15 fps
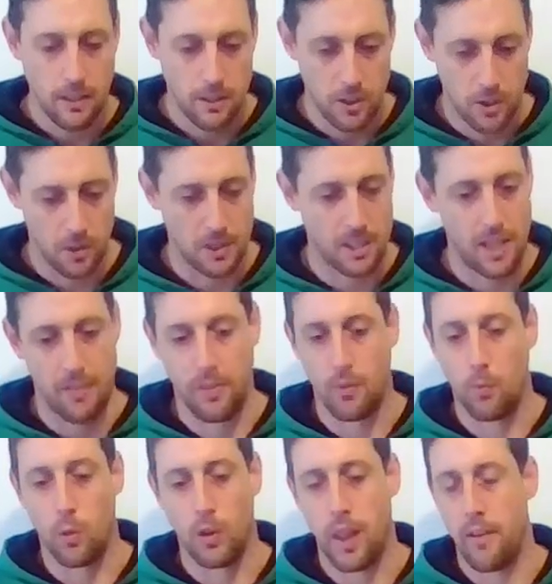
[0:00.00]
So a 7
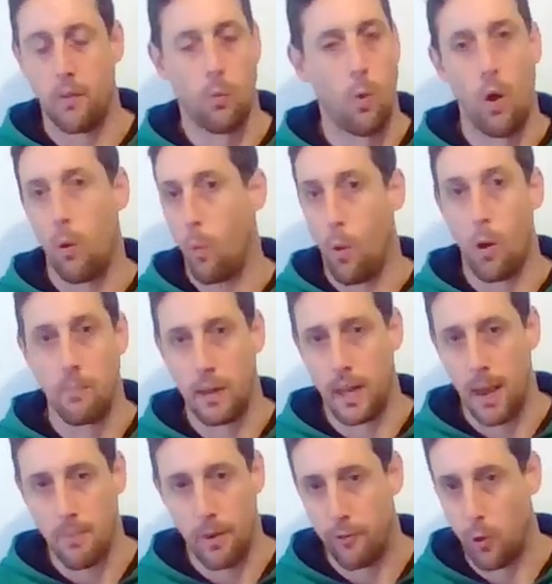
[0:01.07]
won't
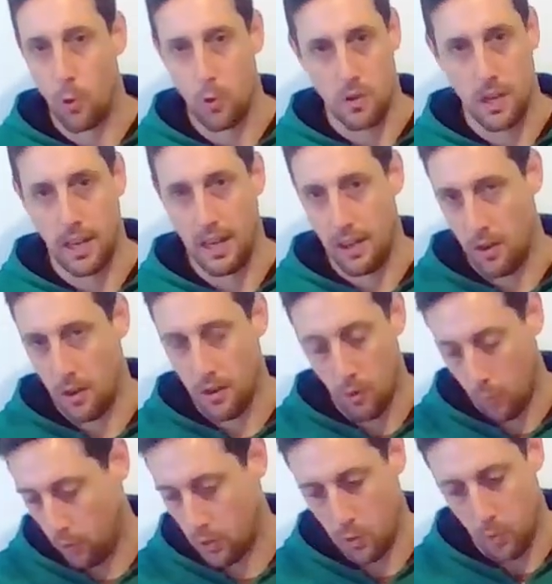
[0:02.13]
become a 14
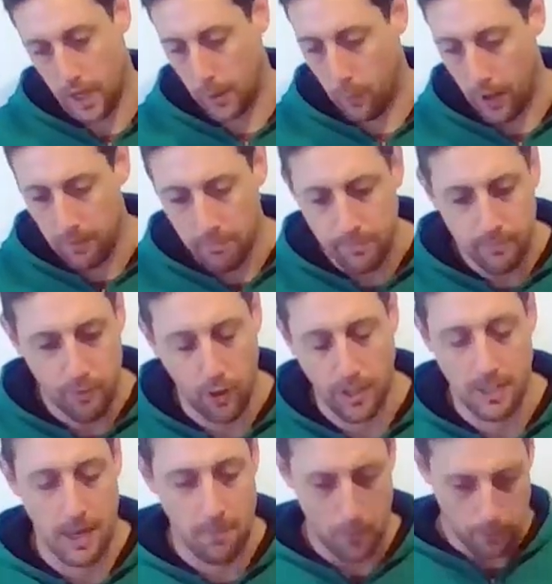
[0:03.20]
or a 21, for
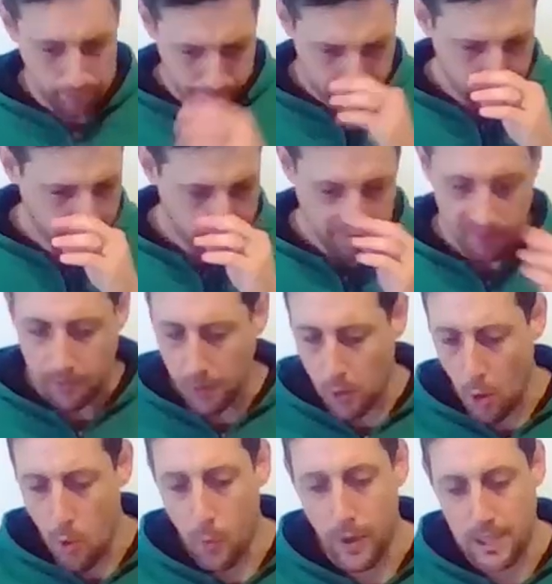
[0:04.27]
example.
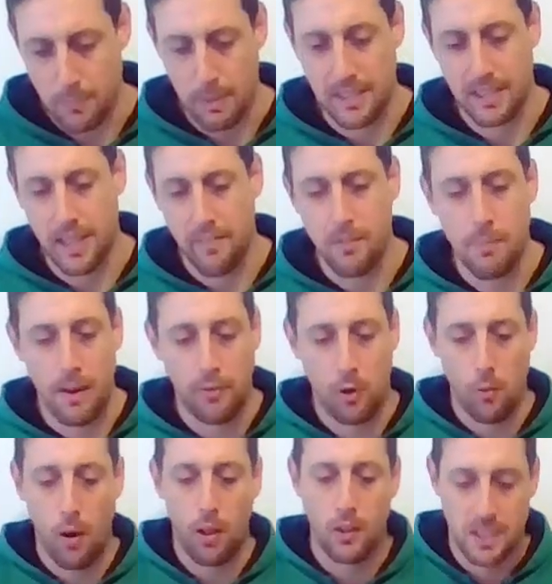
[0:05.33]
Always be a 7, but if you
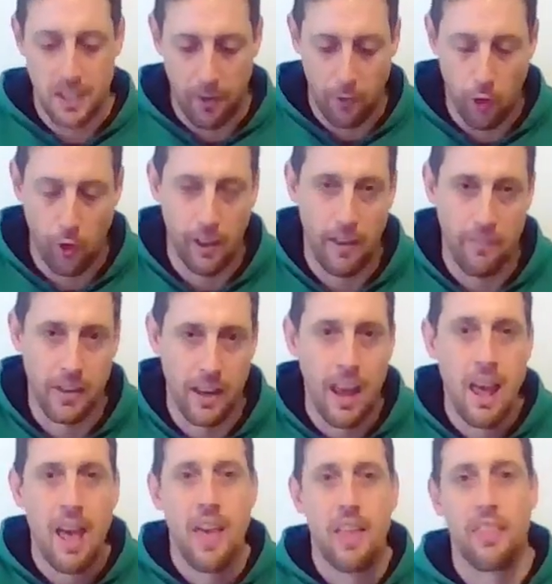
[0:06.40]
roll a 7 or 11,
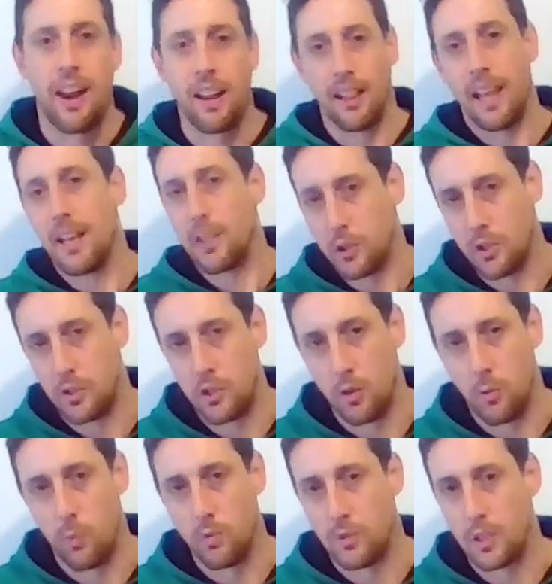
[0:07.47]
that allows you
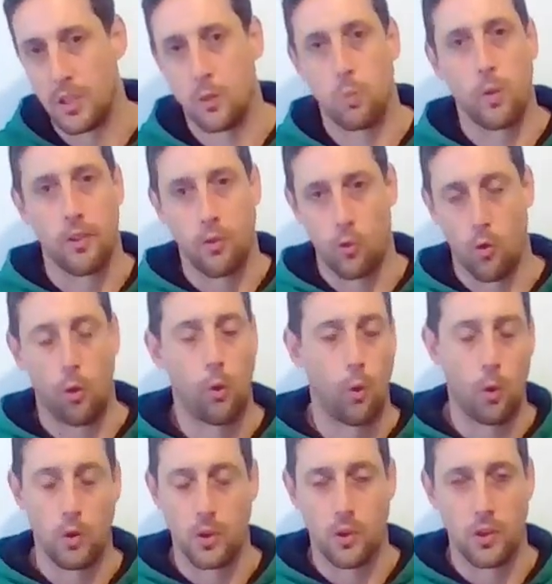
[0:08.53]
to just withdraw
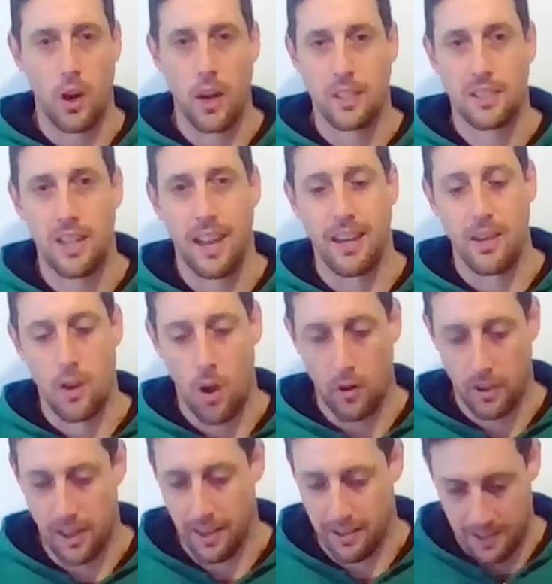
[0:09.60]
all your dice and
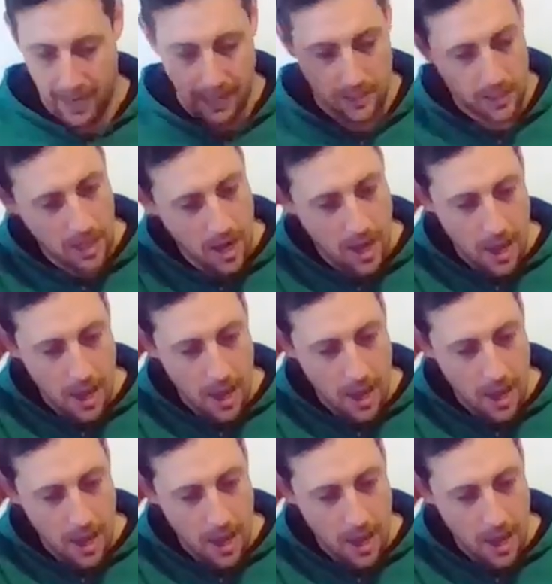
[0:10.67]
not contest.